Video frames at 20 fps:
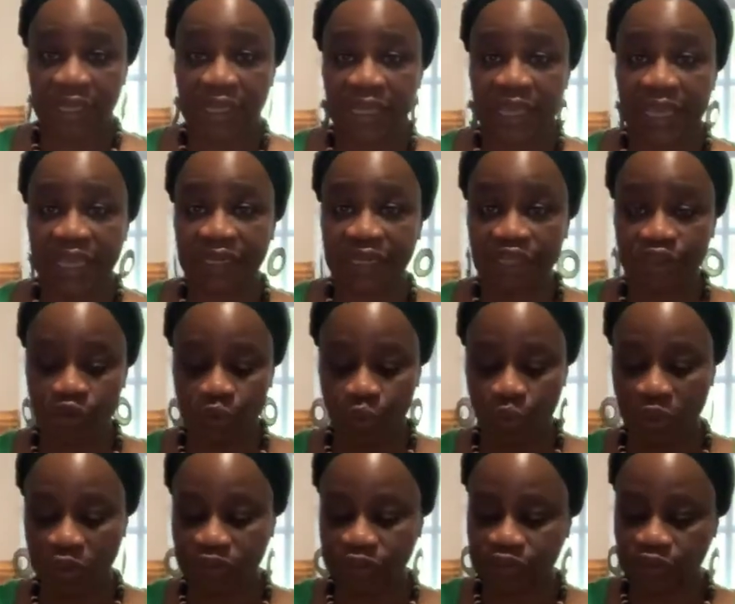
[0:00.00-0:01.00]
And then you
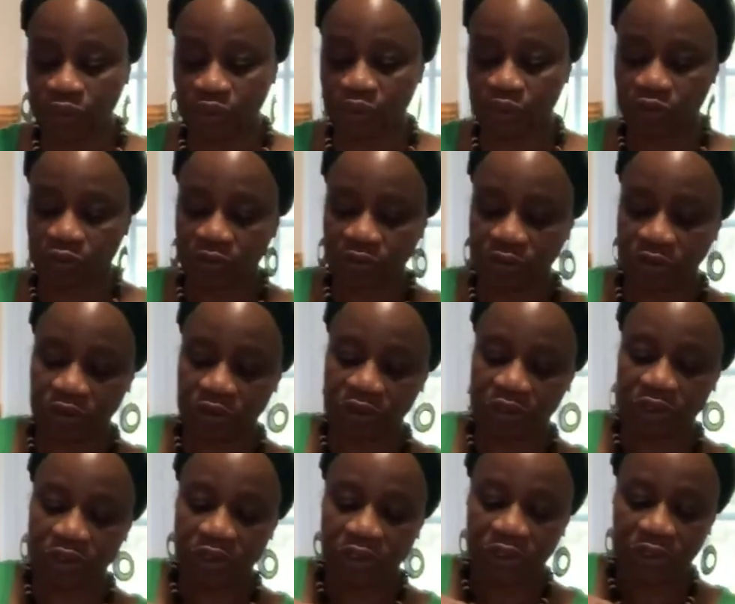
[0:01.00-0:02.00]
want to,
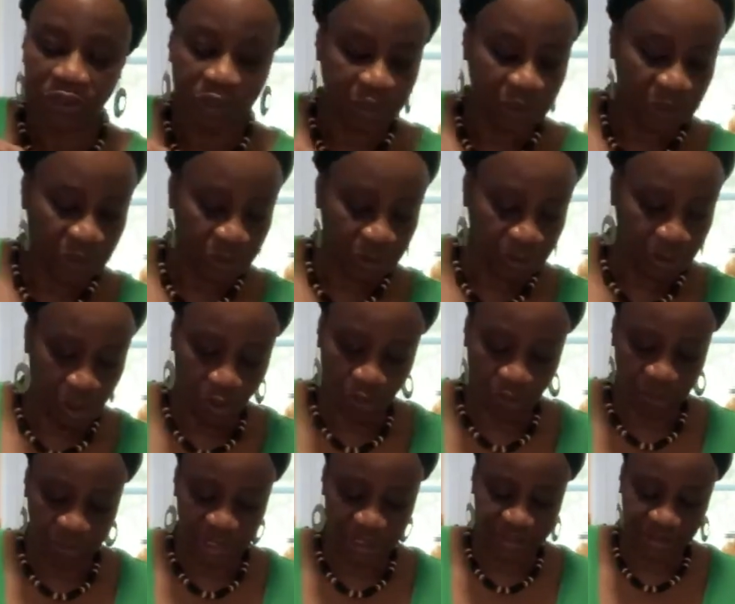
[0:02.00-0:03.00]

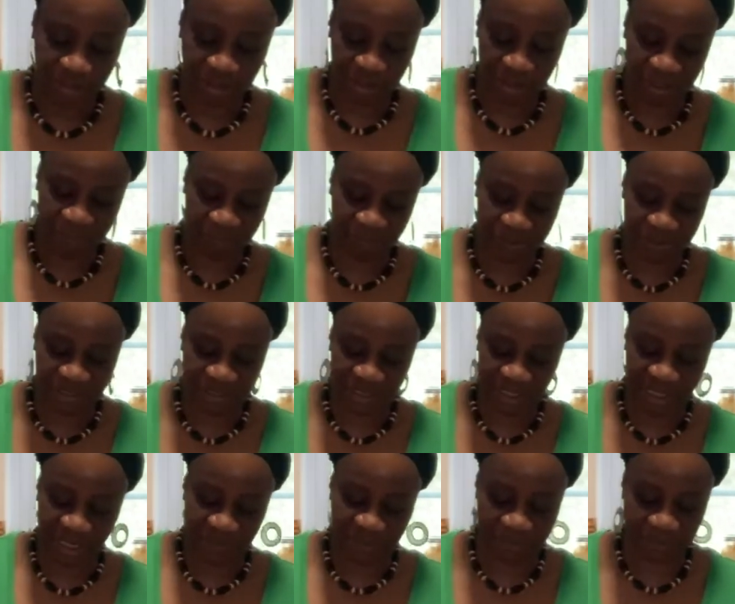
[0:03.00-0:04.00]
oh, there's another piece here.
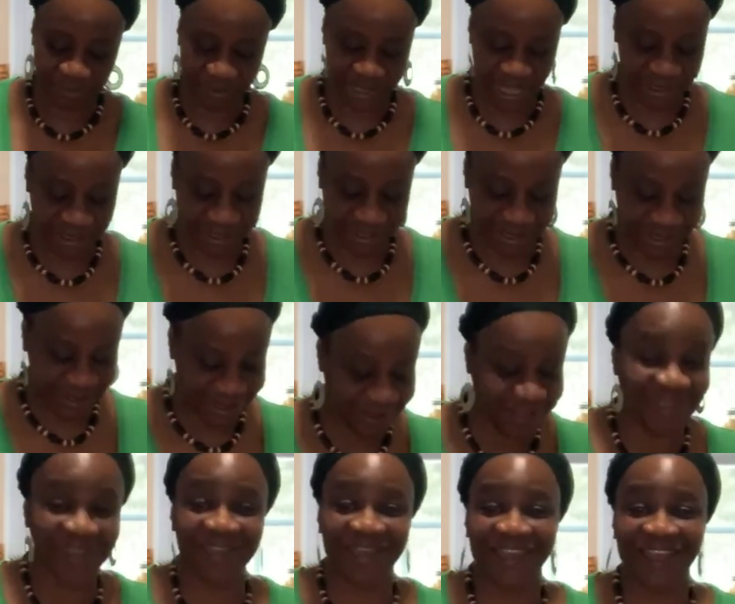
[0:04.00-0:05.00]
Let me put that in there.
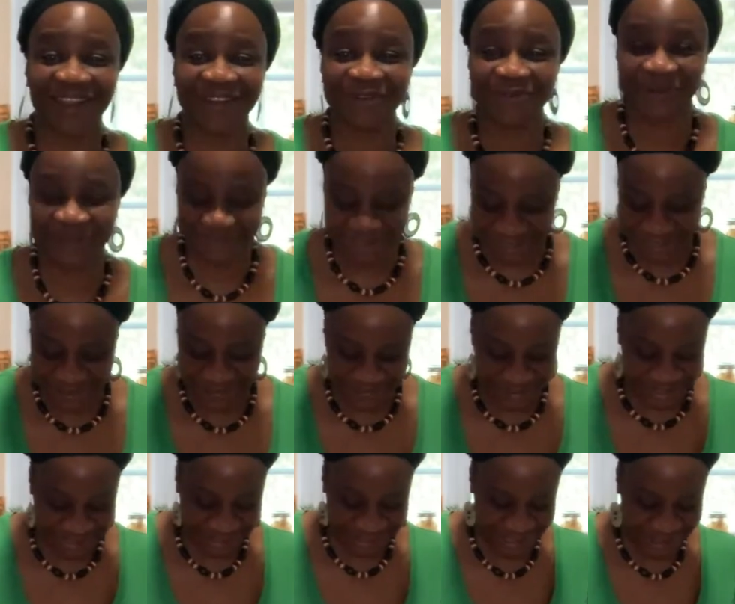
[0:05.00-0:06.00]
I don't want to leave
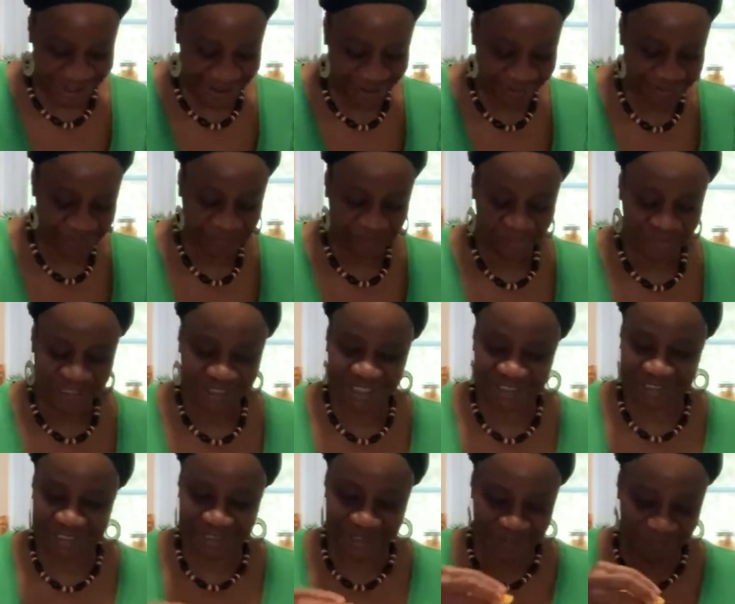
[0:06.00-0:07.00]
anything out. It's
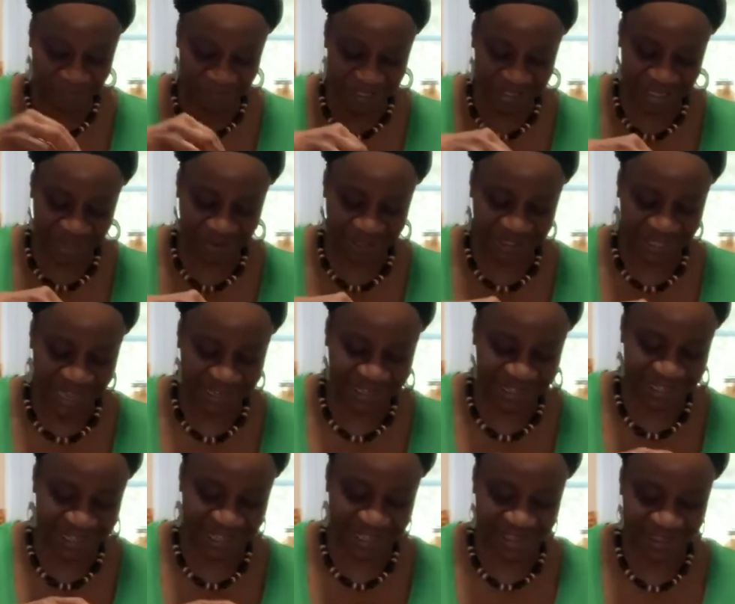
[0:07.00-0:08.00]
another piece that was
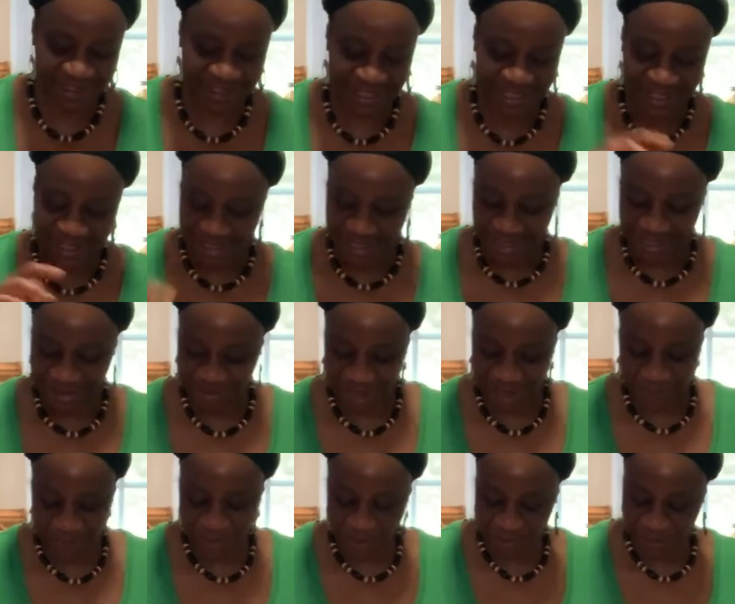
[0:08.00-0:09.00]
hiding here. So
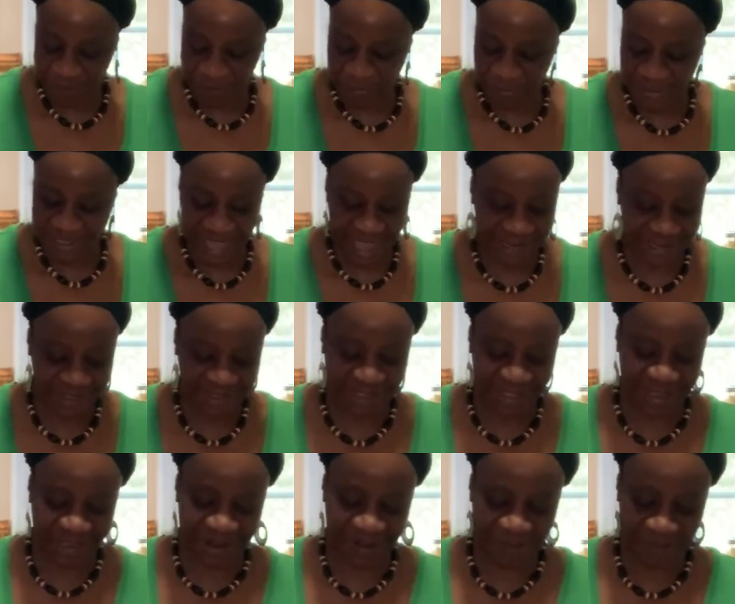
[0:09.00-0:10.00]
I'm going to put that in
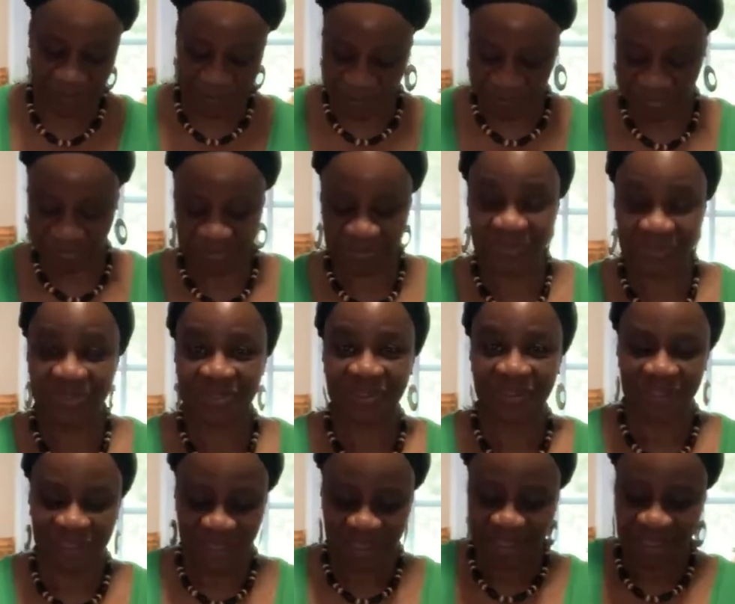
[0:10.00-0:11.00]
there.
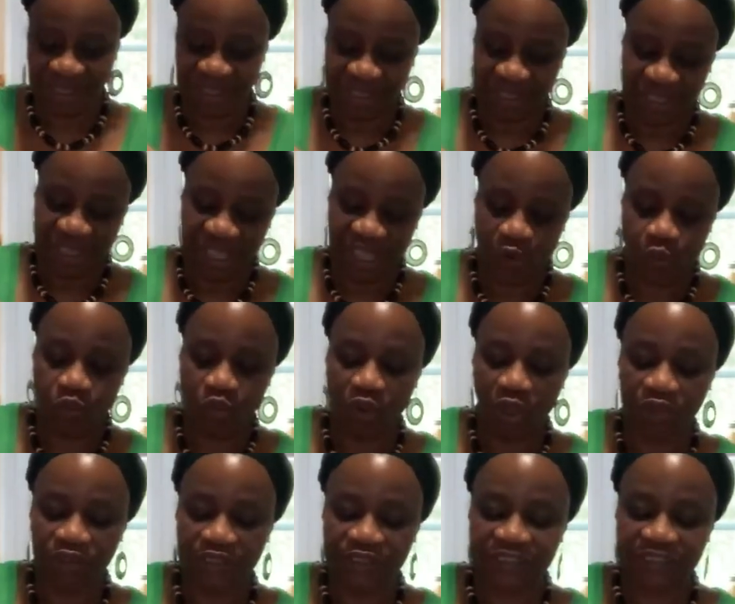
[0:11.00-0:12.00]
And we're
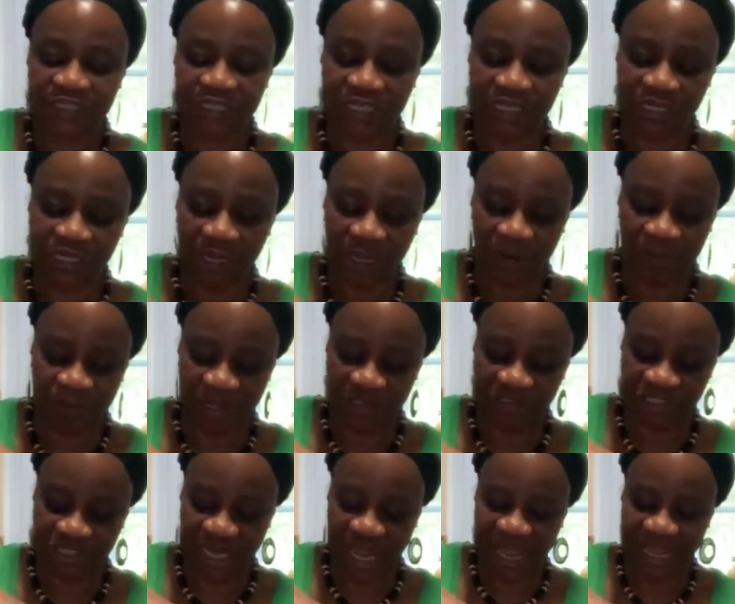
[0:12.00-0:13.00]
going to seal up
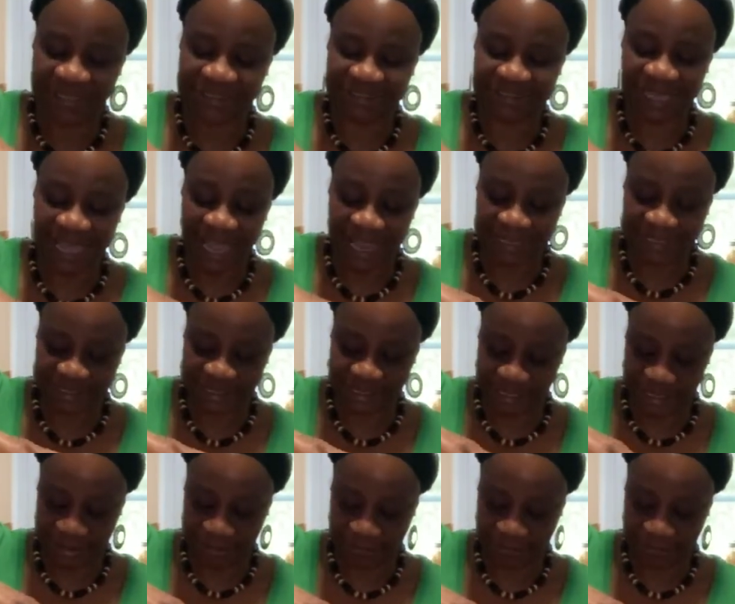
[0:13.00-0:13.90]
this jar tightly.